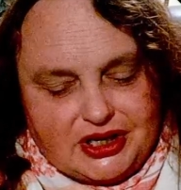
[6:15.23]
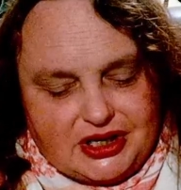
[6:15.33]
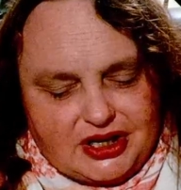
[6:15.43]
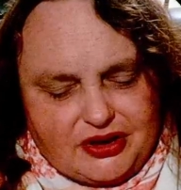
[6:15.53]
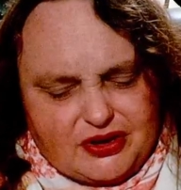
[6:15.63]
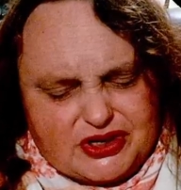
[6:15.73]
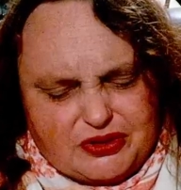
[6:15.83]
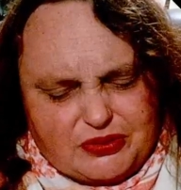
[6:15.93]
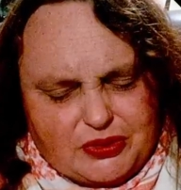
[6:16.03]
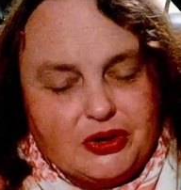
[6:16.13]
You know, there were some
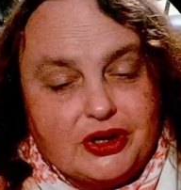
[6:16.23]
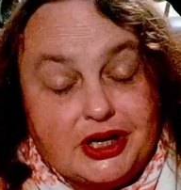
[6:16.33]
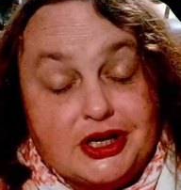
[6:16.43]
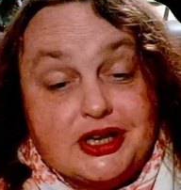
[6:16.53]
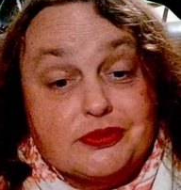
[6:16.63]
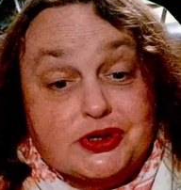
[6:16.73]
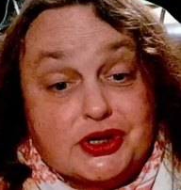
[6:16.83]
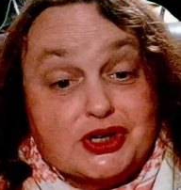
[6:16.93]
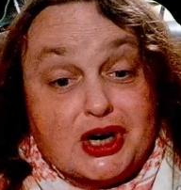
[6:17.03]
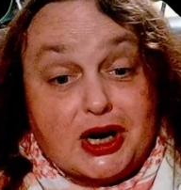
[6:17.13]
early attempts to
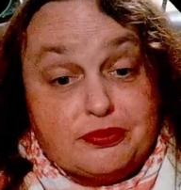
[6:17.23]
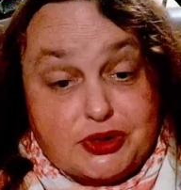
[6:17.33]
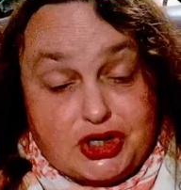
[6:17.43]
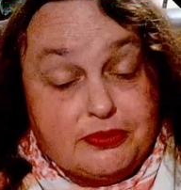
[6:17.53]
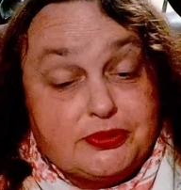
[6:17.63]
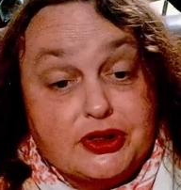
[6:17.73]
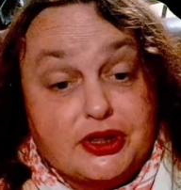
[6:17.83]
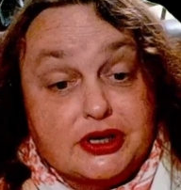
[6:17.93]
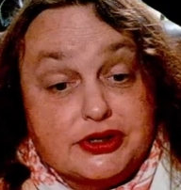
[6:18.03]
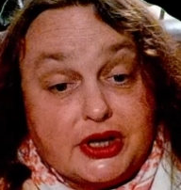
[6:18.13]
stop ships and
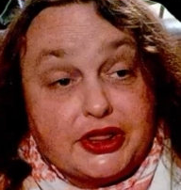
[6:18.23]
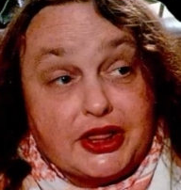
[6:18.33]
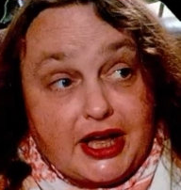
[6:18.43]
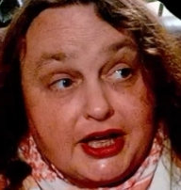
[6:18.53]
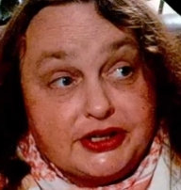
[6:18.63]
things like that